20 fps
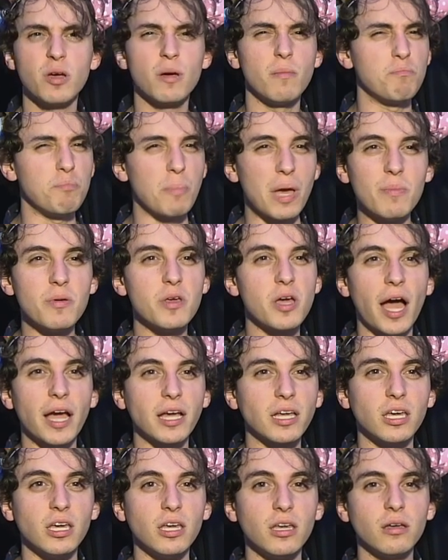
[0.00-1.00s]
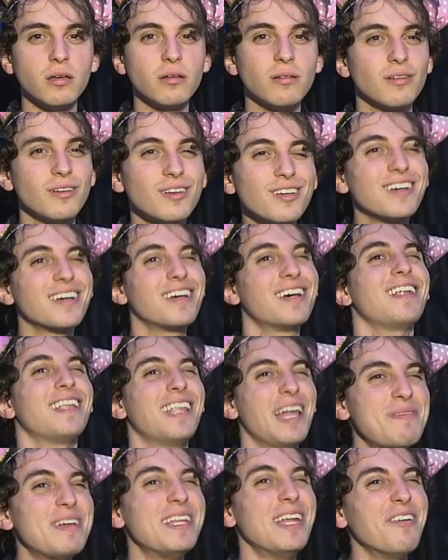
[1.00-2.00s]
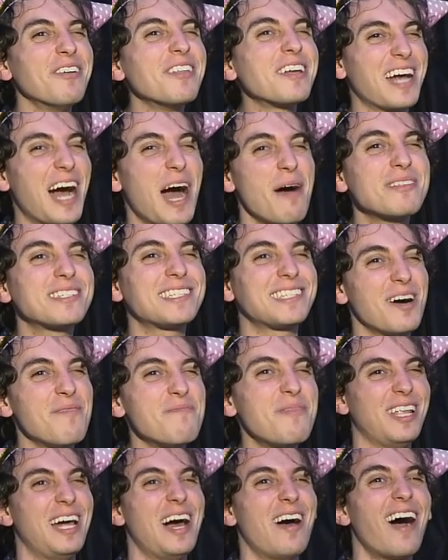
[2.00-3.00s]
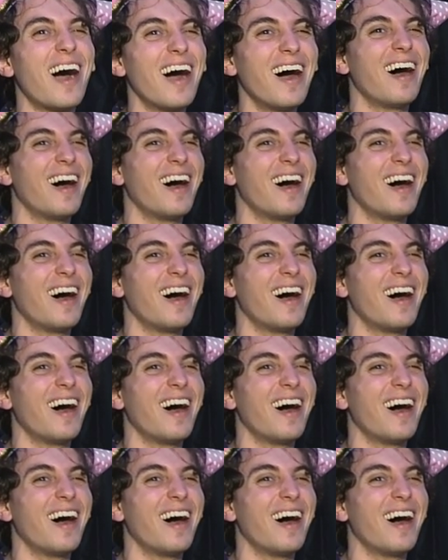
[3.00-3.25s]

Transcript: maybe IKEA, let me know in the comments down below.